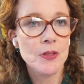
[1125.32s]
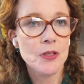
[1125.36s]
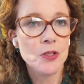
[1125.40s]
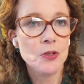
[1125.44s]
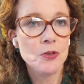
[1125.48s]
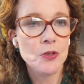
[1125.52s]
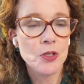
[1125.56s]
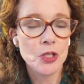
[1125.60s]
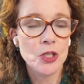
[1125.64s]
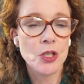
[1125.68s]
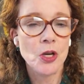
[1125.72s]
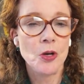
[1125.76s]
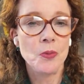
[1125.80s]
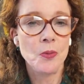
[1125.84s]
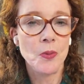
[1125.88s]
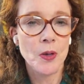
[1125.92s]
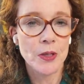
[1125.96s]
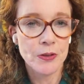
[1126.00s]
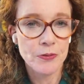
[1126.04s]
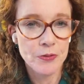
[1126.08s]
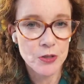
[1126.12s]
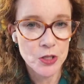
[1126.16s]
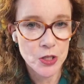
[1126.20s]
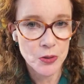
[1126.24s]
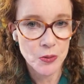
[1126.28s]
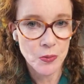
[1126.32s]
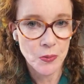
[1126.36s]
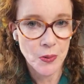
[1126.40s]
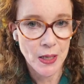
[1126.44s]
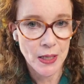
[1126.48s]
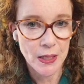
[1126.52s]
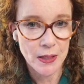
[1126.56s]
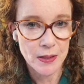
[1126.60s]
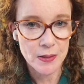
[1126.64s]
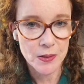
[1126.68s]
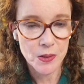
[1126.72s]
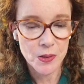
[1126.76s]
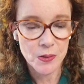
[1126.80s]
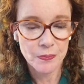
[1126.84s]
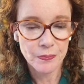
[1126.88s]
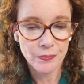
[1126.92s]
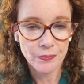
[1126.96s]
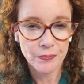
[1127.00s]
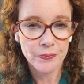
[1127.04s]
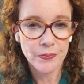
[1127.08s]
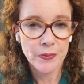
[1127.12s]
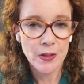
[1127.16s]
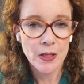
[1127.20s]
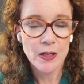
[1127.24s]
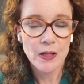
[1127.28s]
you could go one of two ways.
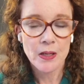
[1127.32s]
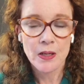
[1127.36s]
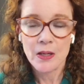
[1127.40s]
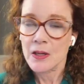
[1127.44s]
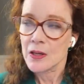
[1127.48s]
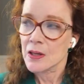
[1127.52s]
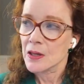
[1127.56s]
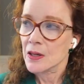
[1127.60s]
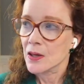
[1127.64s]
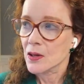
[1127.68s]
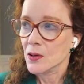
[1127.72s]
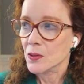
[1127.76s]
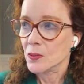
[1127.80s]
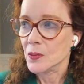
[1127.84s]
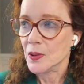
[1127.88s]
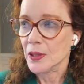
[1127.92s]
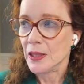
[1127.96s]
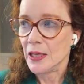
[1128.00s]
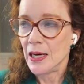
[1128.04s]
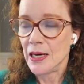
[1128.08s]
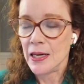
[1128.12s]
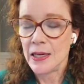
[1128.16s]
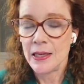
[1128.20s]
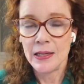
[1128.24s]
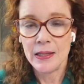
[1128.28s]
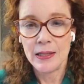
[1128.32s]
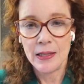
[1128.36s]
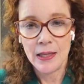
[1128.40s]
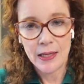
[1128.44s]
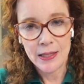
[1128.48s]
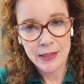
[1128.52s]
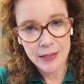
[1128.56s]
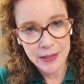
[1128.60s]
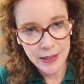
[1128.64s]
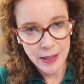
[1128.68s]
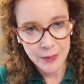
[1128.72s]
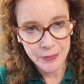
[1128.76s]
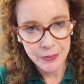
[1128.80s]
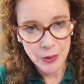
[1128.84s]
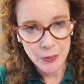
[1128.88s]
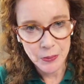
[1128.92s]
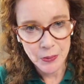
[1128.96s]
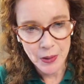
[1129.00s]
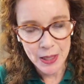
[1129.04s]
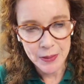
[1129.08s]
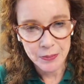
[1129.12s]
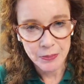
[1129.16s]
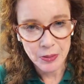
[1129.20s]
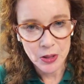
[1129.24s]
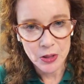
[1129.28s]
When I headed up the
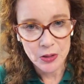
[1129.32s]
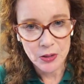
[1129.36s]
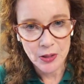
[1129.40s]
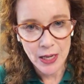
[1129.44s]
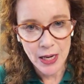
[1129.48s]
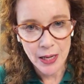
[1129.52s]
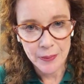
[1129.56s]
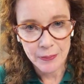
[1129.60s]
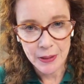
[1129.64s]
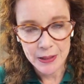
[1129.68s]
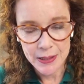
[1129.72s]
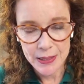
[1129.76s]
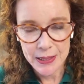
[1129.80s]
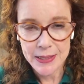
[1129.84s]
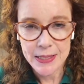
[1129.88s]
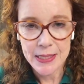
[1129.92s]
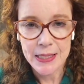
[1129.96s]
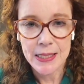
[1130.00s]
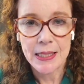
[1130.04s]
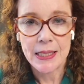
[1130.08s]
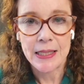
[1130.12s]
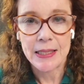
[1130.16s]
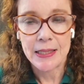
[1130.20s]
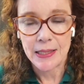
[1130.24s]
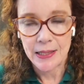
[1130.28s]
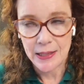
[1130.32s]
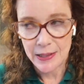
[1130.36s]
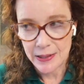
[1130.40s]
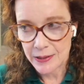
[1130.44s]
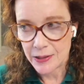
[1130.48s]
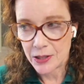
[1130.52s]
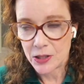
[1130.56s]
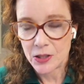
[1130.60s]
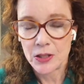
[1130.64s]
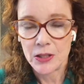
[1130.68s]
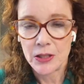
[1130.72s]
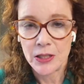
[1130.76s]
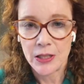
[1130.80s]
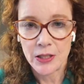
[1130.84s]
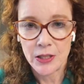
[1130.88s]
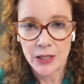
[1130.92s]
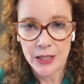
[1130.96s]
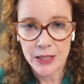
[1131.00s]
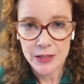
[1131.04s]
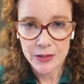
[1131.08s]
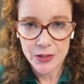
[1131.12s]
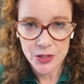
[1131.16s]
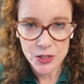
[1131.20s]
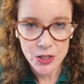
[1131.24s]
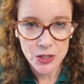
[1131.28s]
wine program at the CIA, the
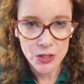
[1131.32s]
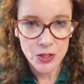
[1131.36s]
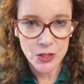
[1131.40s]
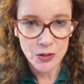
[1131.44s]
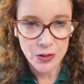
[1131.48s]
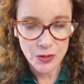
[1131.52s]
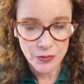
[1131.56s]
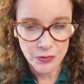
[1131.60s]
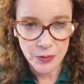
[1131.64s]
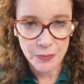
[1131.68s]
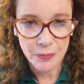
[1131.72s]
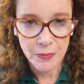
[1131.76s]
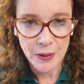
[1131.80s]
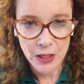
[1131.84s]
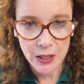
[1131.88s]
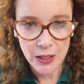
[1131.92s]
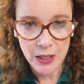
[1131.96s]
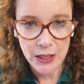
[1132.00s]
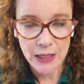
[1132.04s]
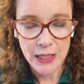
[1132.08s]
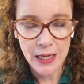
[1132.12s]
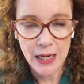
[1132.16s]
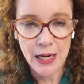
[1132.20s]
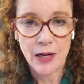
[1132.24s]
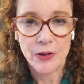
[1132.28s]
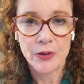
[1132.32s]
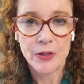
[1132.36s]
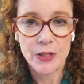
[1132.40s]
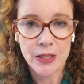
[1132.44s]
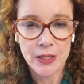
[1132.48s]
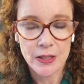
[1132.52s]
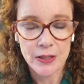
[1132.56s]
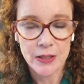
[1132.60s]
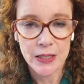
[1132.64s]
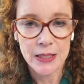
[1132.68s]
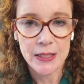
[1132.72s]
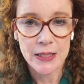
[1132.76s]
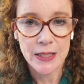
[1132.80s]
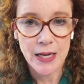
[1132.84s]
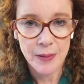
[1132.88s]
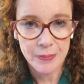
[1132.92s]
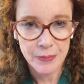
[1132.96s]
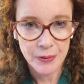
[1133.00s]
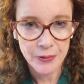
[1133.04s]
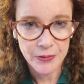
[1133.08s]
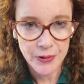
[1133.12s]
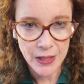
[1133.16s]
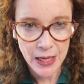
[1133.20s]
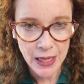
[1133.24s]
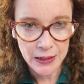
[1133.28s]
Culinary Institute of America out here in
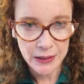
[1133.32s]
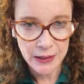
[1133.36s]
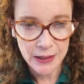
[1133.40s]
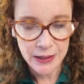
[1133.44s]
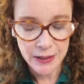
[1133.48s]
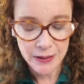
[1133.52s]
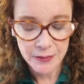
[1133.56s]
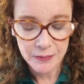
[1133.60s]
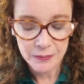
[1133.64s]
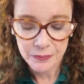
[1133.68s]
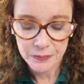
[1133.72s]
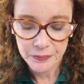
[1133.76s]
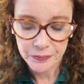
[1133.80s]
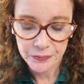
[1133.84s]
Napa Valley,